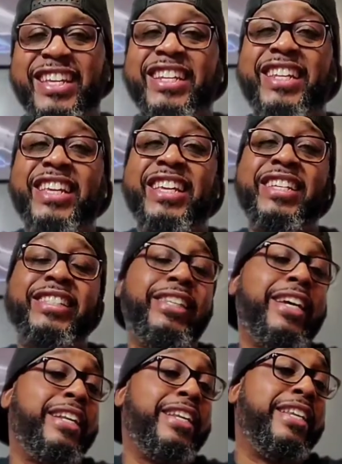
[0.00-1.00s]
These
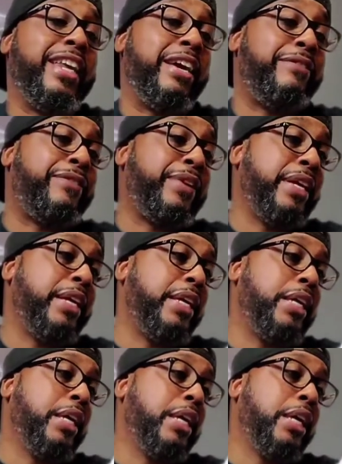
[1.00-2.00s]
are
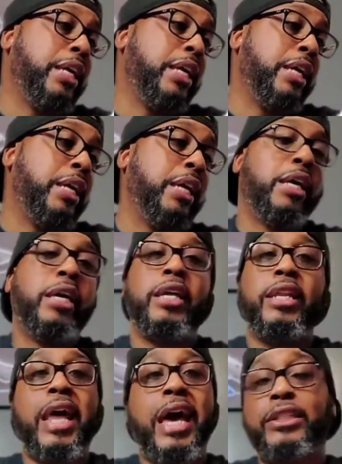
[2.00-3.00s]
definitely
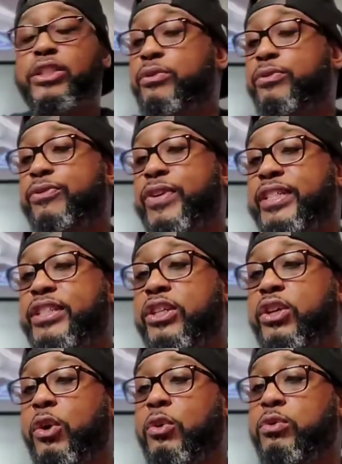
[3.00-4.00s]
not some freezing
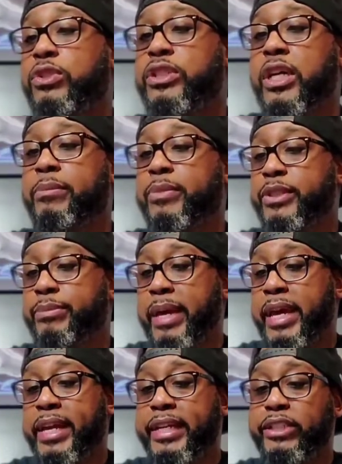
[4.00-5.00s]
cold summers,
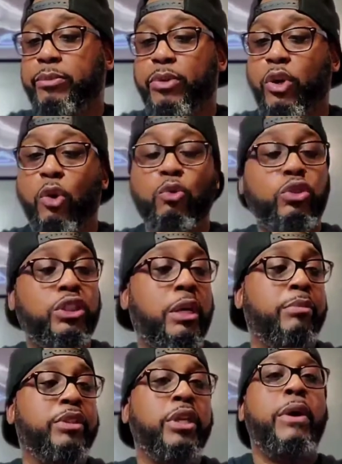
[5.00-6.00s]
man. They some cold
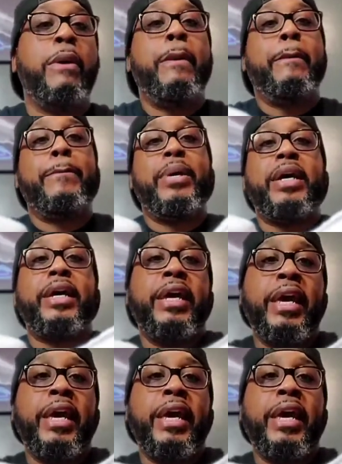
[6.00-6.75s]
summers. But